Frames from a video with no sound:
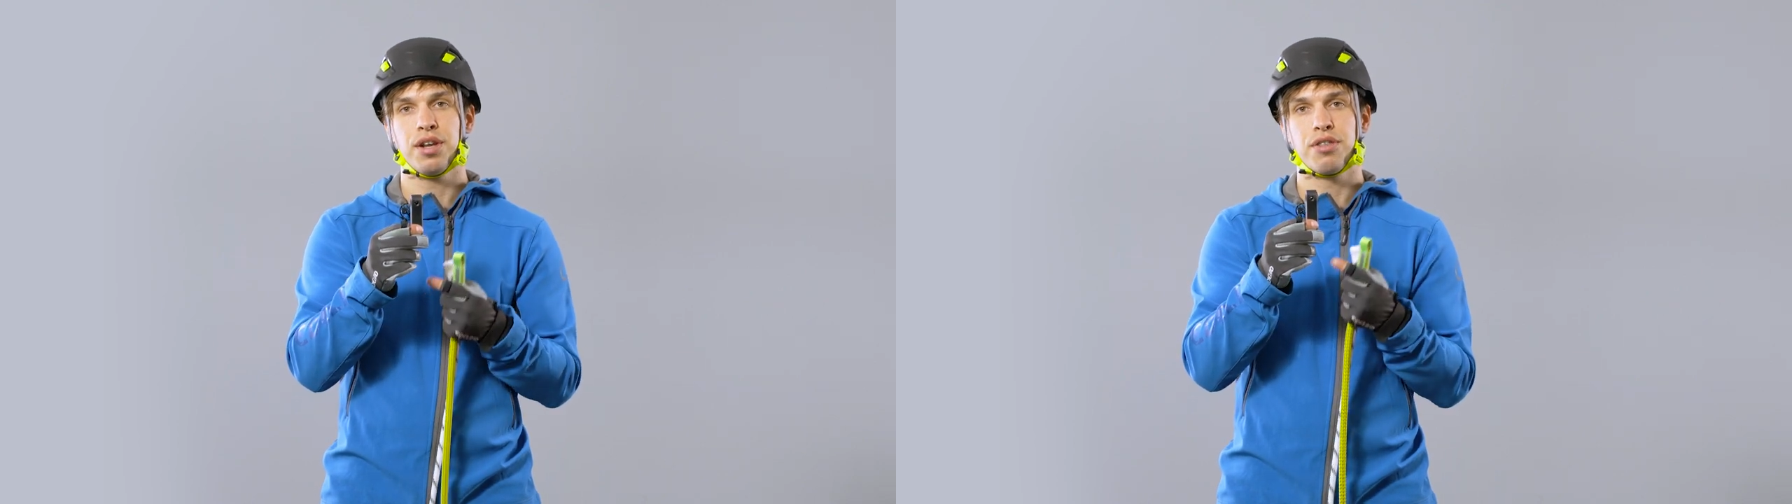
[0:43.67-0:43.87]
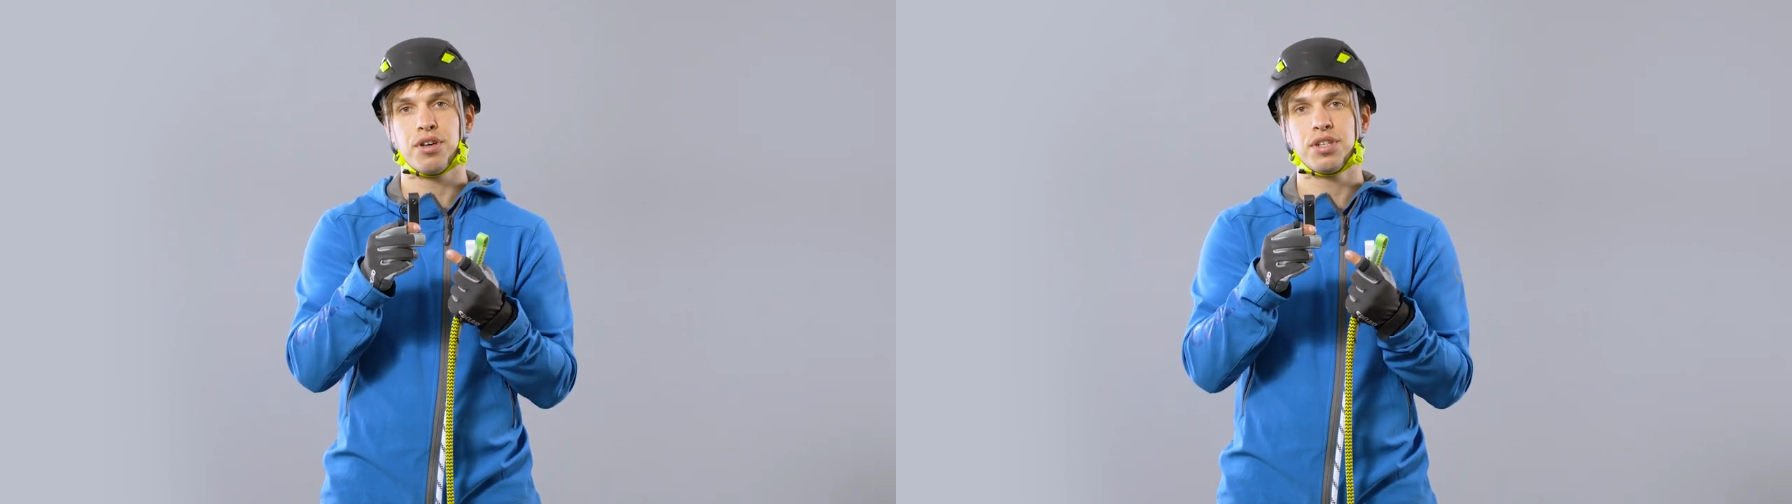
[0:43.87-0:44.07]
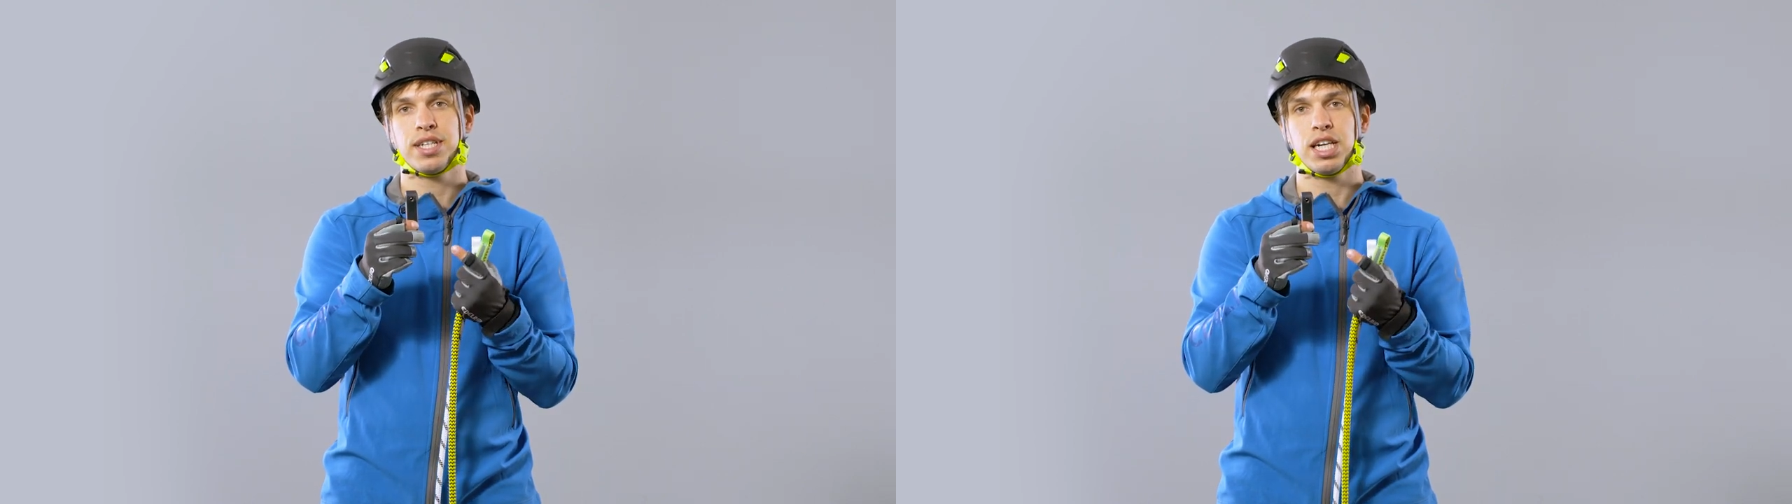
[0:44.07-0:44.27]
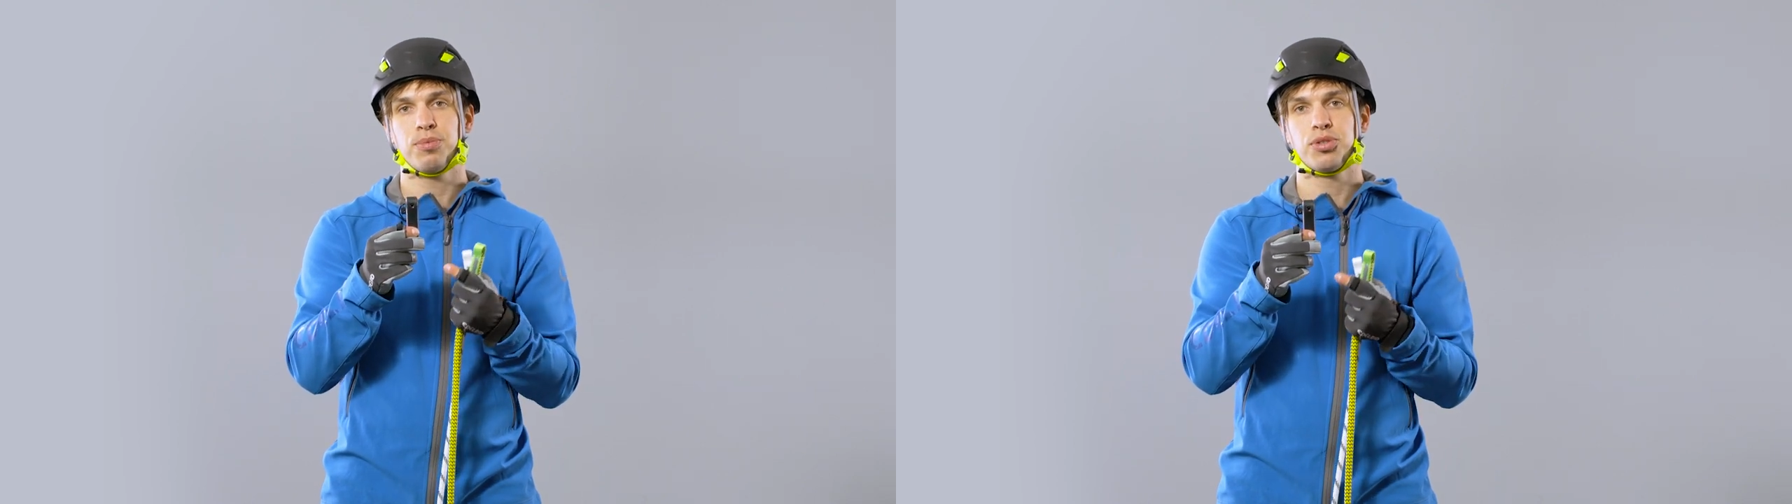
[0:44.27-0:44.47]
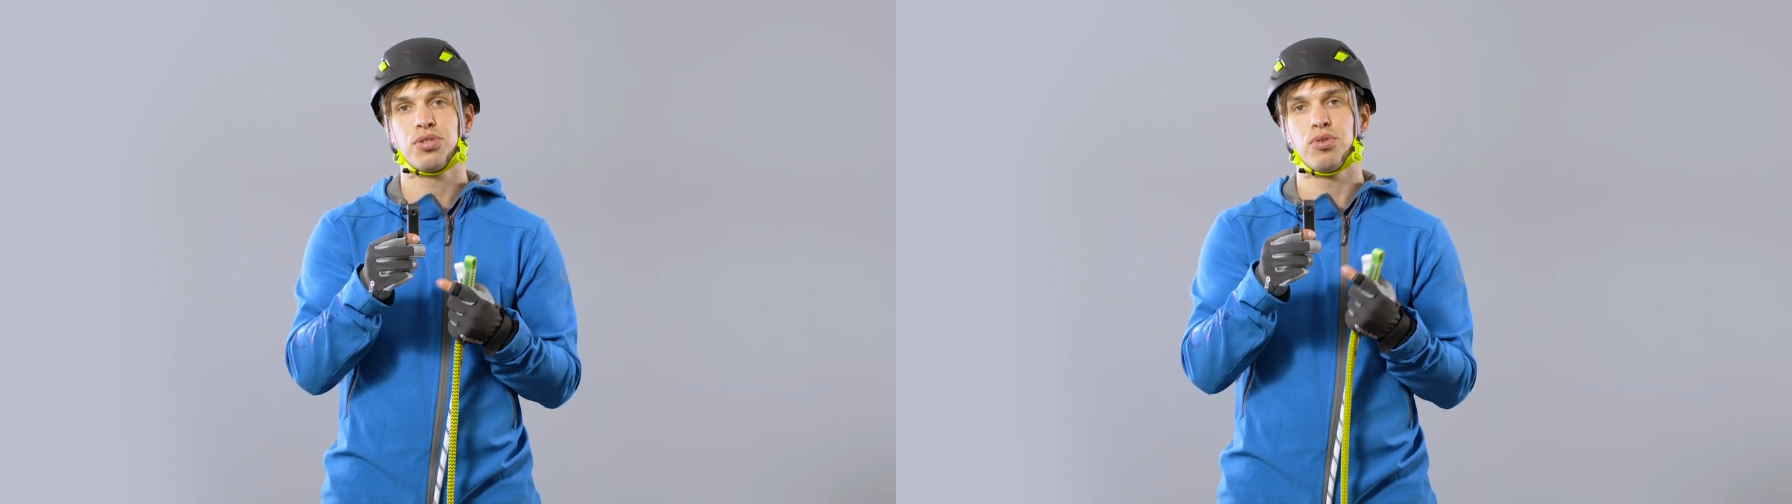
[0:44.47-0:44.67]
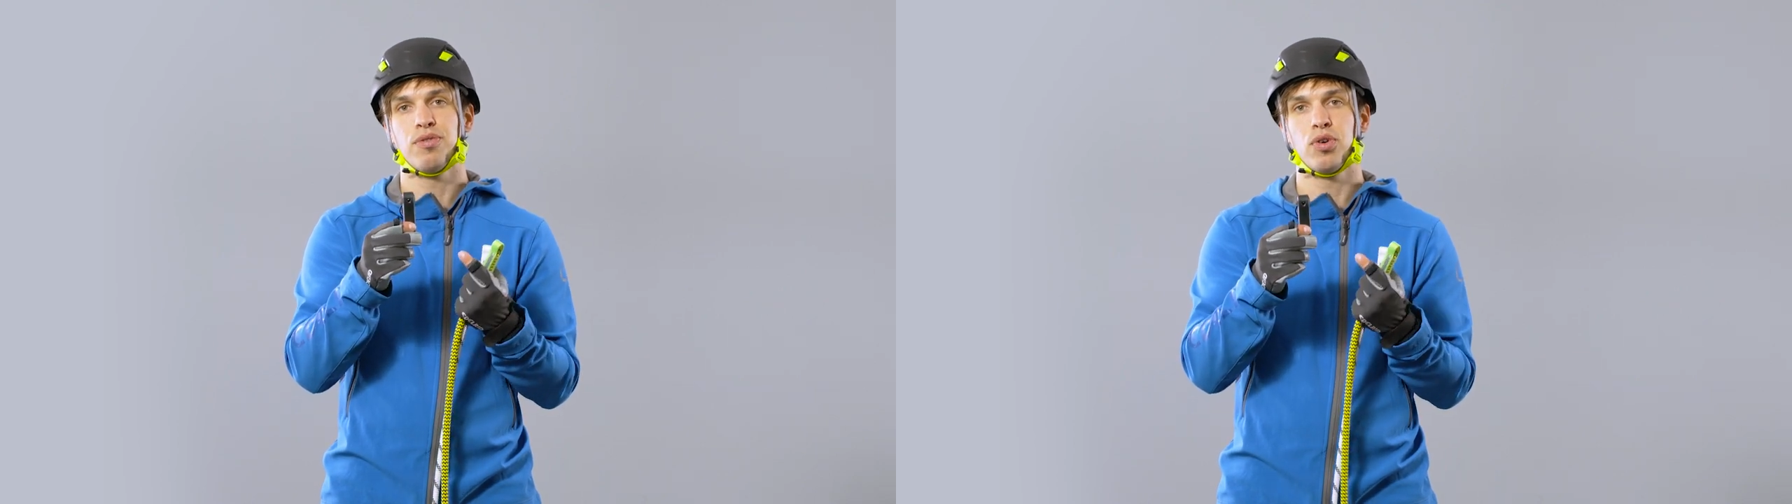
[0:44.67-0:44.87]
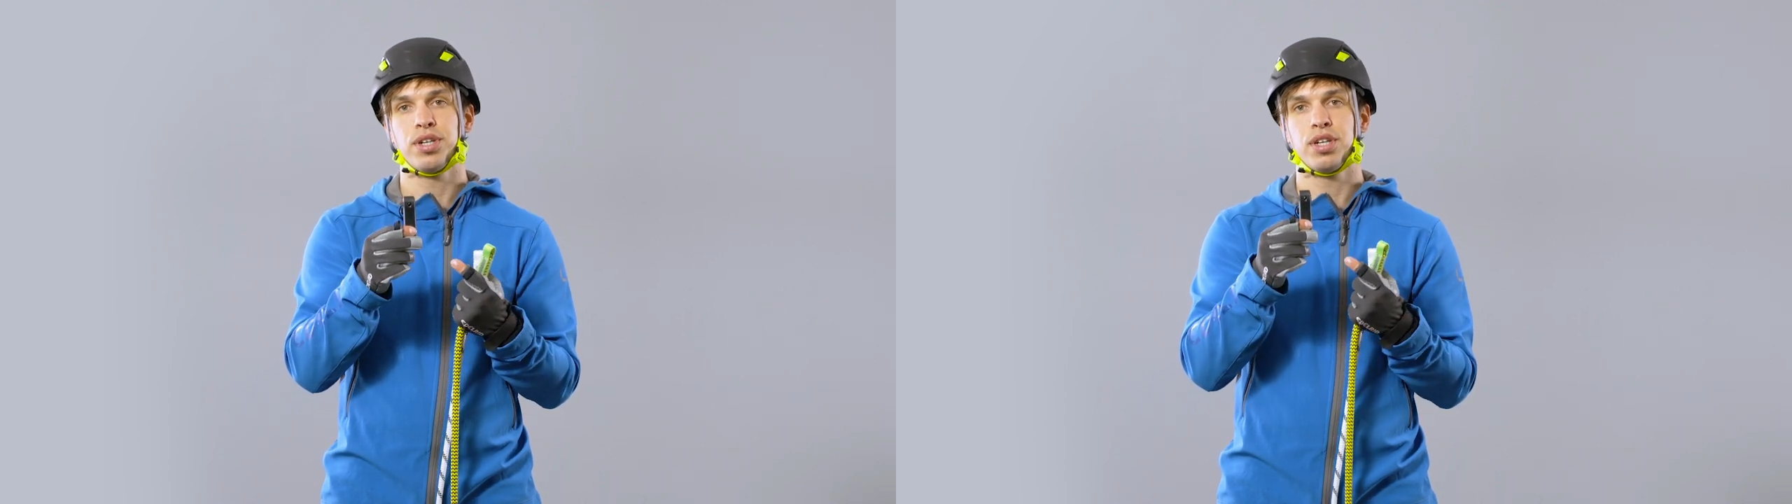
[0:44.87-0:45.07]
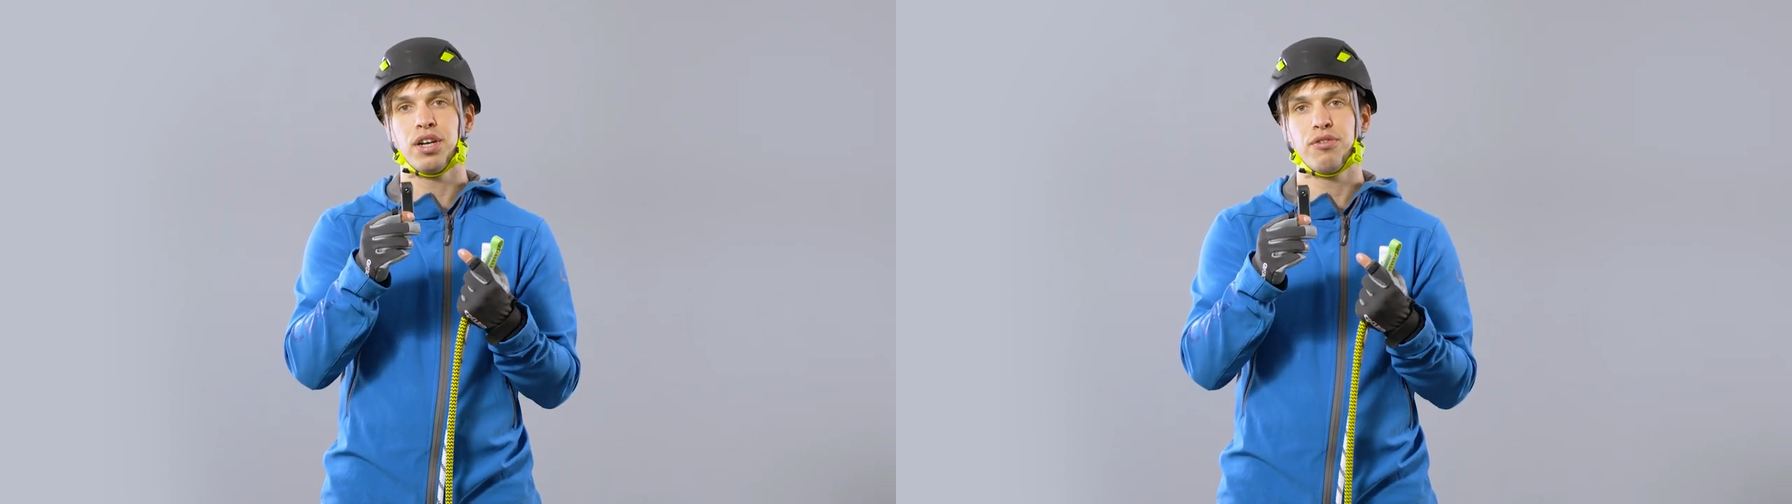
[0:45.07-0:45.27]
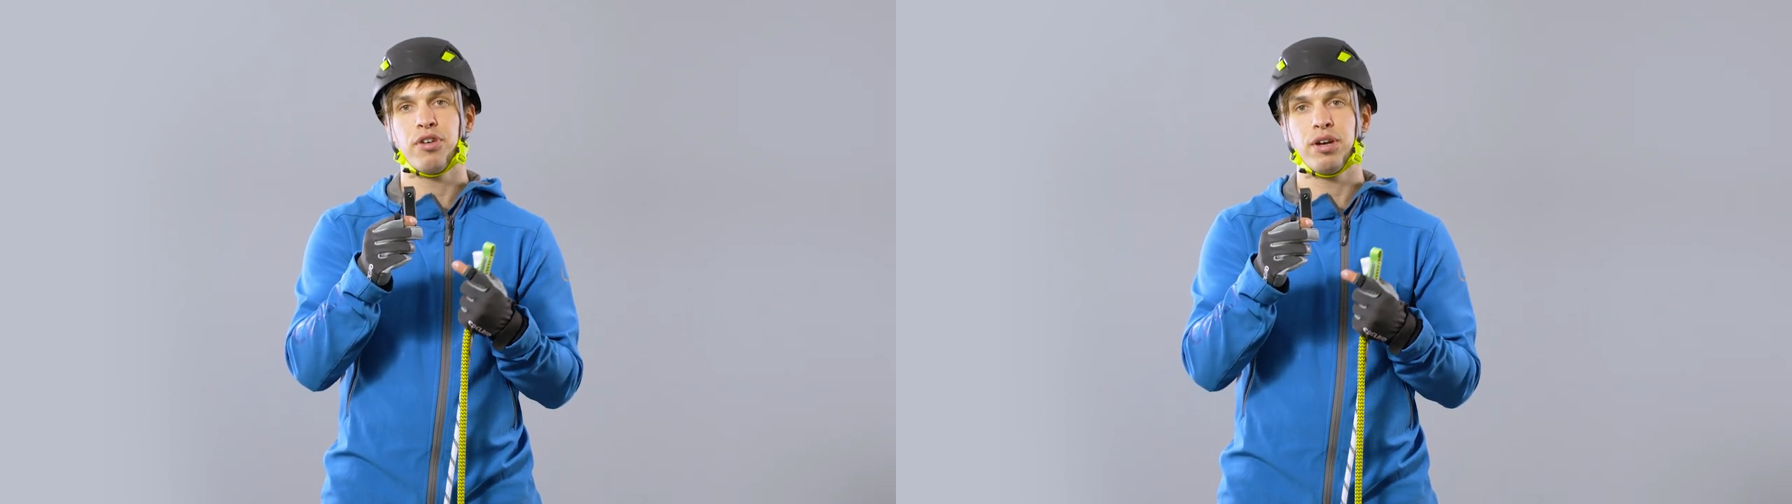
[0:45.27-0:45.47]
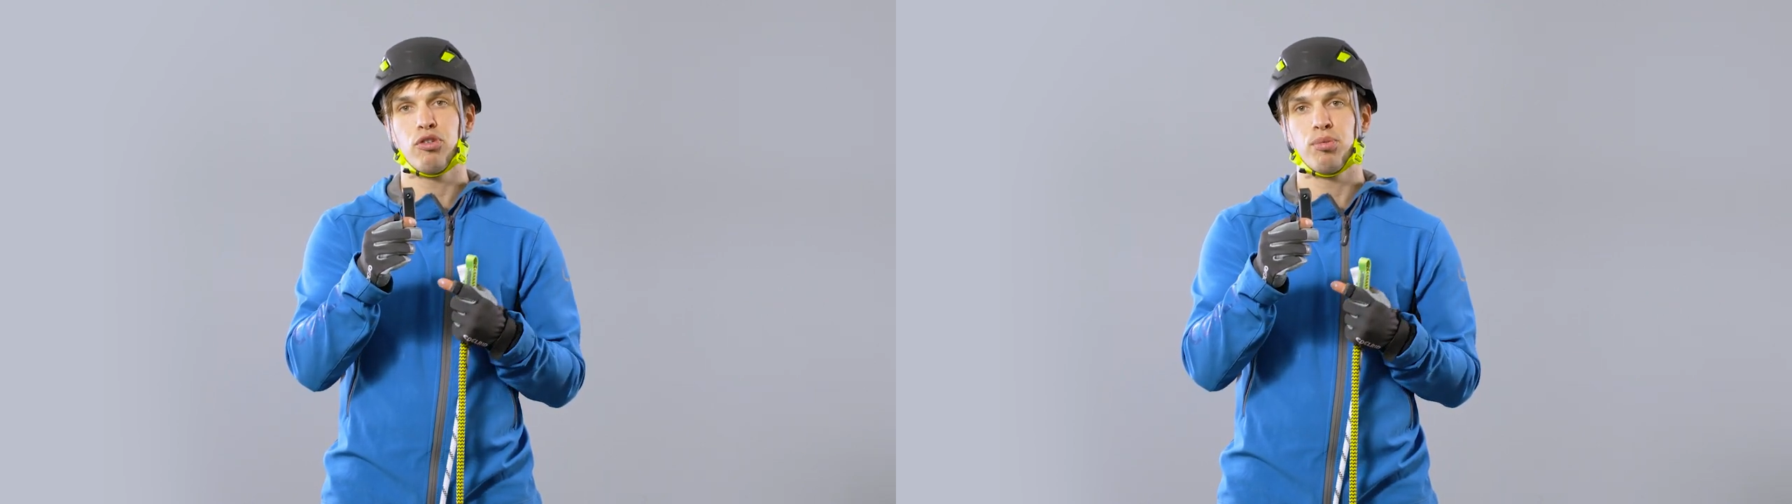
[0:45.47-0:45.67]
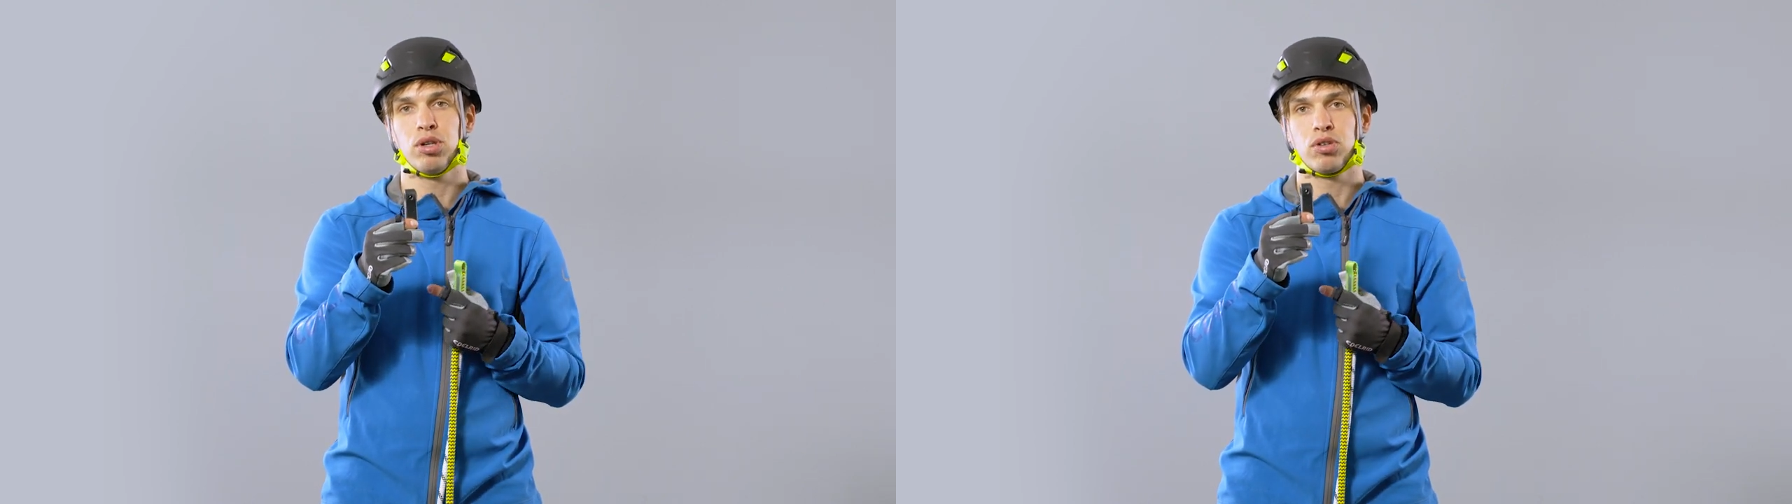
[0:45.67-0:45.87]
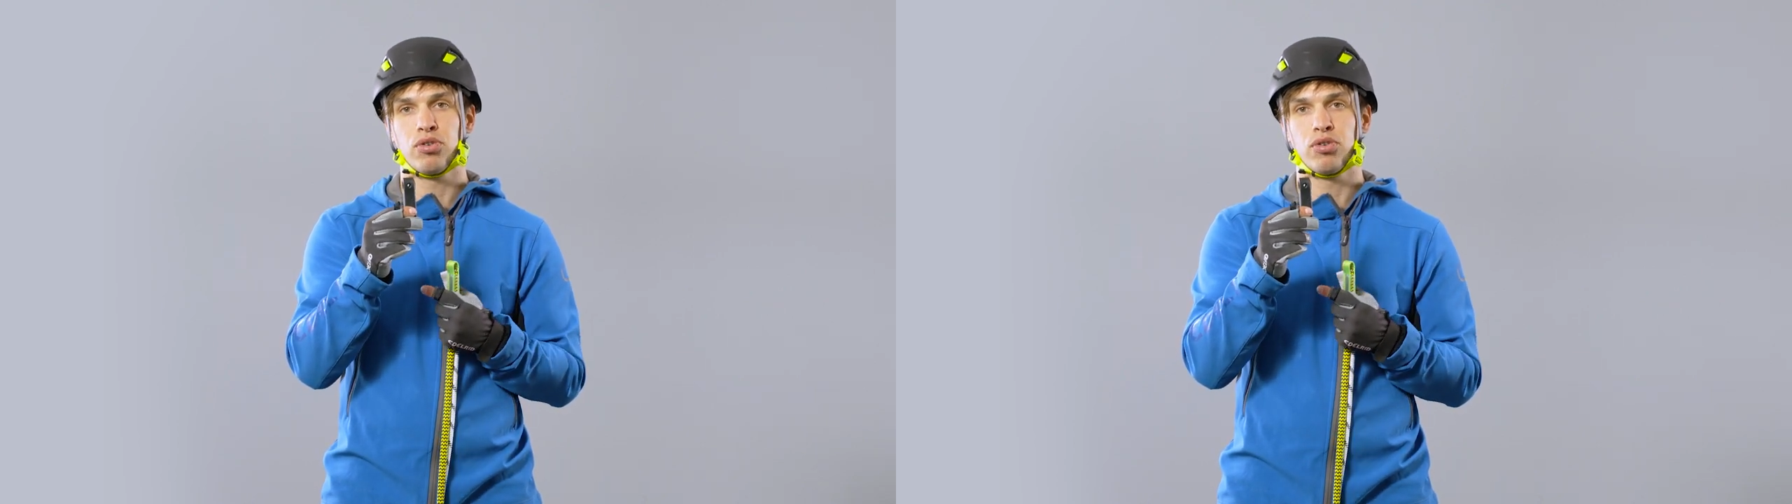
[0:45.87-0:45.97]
and thus helps to avoid unfavorable